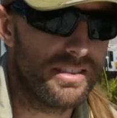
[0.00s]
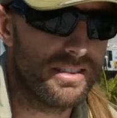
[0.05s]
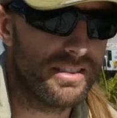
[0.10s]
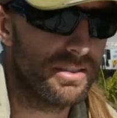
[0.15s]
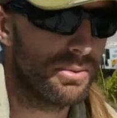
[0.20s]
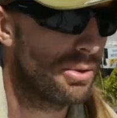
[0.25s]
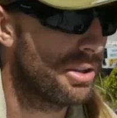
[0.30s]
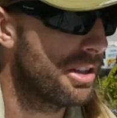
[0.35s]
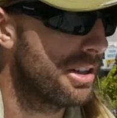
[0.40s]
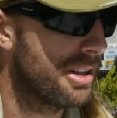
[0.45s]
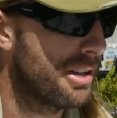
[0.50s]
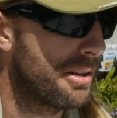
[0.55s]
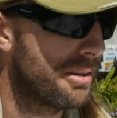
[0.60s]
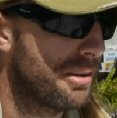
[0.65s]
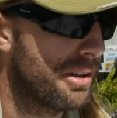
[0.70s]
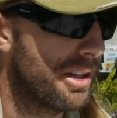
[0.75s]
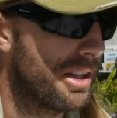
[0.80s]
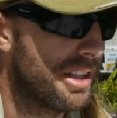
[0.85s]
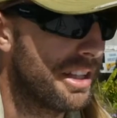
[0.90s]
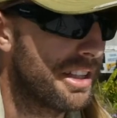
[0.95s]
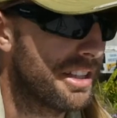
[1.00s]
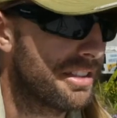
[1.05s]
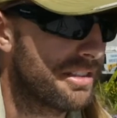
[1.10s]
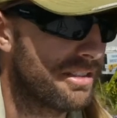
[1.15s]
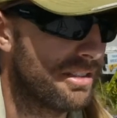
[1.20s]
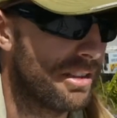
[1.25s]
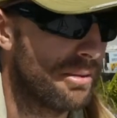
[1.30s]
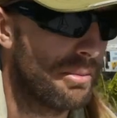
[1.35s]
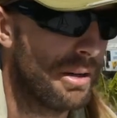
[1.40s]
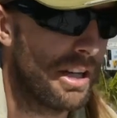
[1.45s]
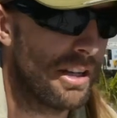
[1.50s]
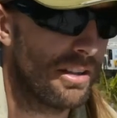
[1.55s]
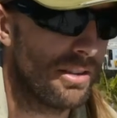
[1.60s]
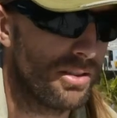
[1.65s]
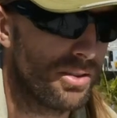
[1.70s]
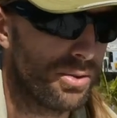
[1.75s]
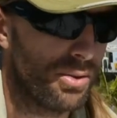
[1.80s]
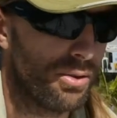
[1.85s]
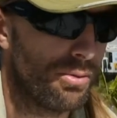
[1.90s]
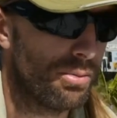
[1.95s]
This is where our, our leaks are the main
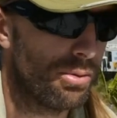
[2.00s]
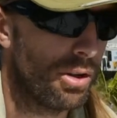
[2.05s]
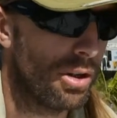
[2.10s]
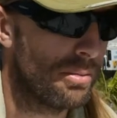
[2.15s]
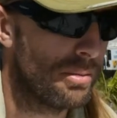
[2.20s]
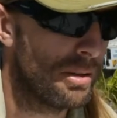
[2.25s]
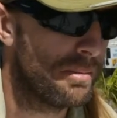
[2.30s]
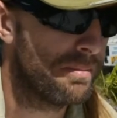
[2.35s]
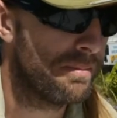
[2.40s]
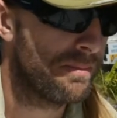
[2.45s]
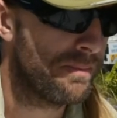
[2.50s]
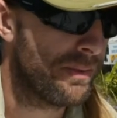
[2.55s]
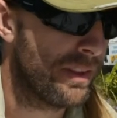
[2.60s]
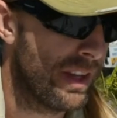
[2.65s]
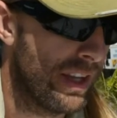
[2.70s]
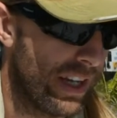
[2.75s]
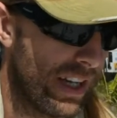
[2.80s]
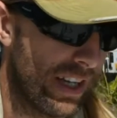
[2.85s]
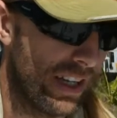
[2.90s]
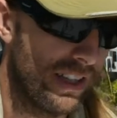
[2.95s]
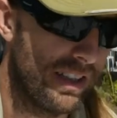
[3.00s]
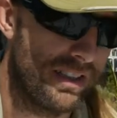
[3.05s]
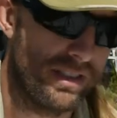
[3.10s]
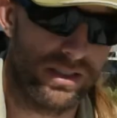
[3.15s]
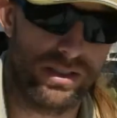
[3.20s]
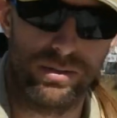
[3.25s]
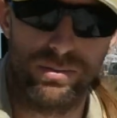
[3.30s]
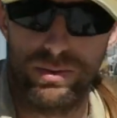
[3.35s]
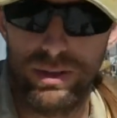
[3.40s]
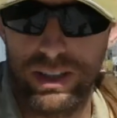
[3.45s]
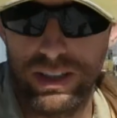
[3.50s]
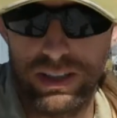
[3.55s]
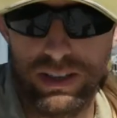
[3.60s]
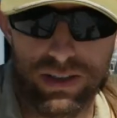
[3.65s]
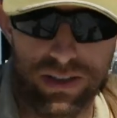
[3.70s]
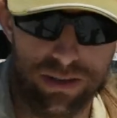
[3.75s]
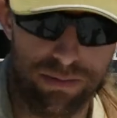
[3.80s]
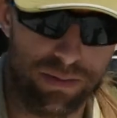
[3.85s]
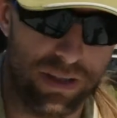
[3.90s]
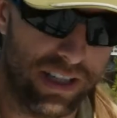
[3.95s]
sort of problem, uh, is the rear
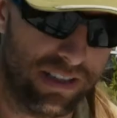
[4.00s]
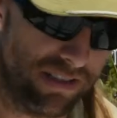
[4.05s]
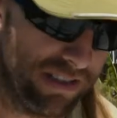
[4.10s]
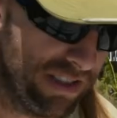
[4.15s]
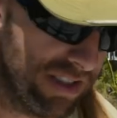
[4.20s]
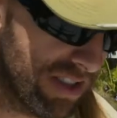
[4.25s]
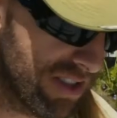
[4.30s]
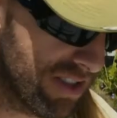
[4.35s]
on the passenger